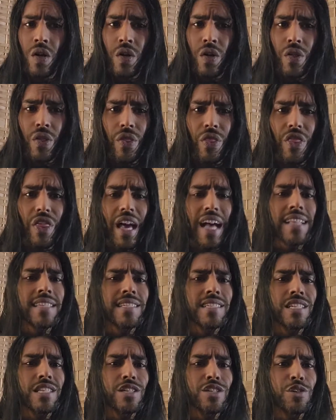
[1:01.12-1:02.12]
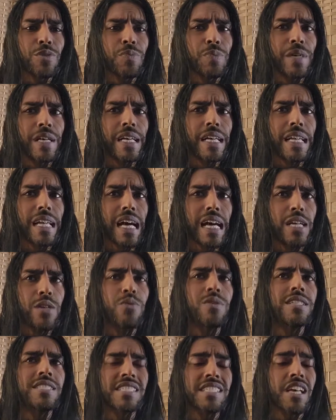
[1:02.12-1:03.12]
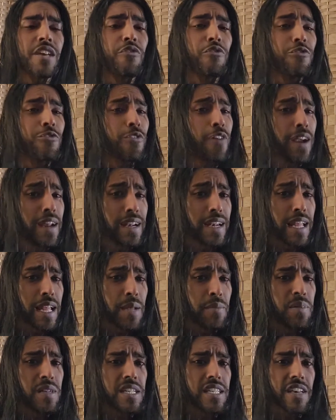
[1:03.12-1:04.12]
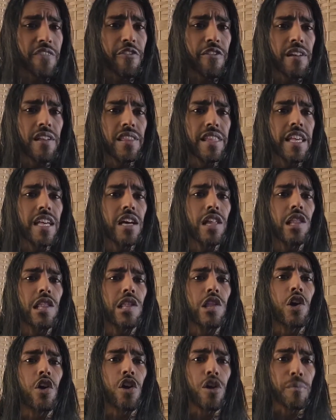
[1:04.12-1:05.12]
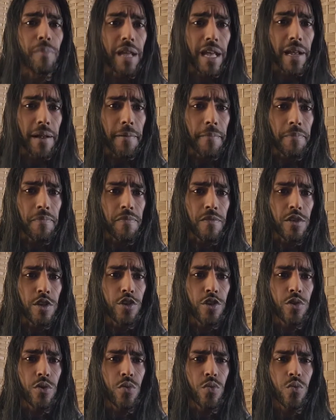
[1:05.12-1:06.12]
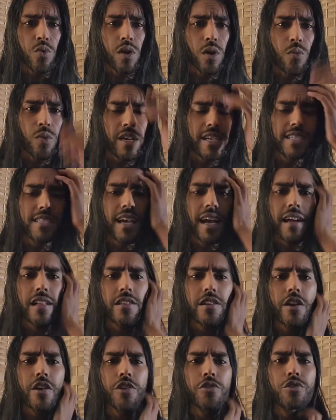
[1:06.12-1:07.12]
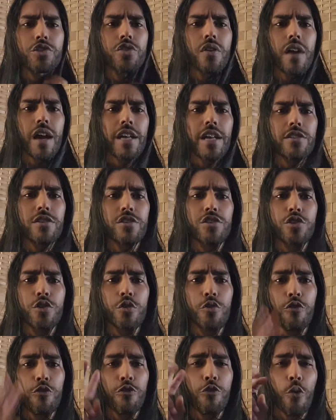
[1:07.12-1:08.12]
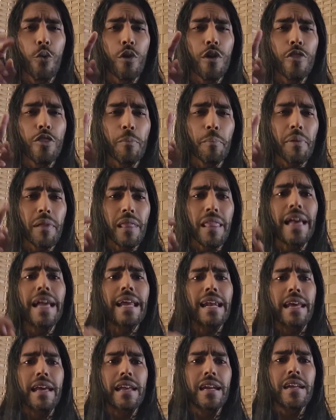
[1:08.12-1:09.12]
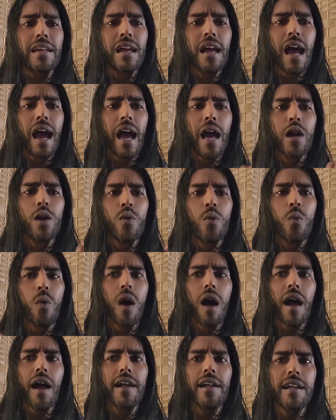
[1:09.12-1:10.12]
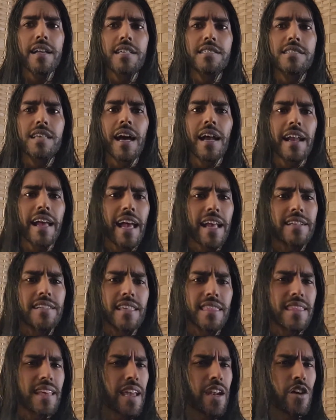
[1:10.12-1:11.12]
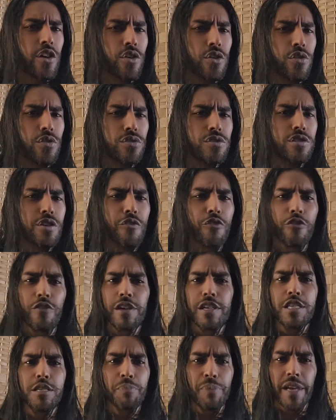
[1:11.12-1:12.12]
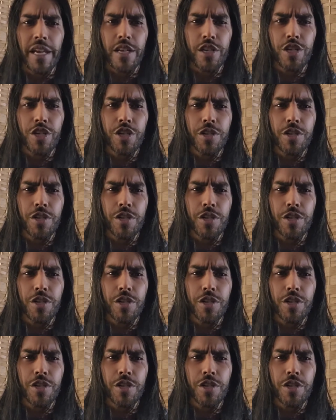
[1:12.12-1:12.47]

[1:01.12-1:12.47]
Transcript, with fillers: that's a little bit, I don't want to say frightening, but definitely alarming. You're, what, what exactly are you trying to do for the planet? And why is that antithetical to free speech?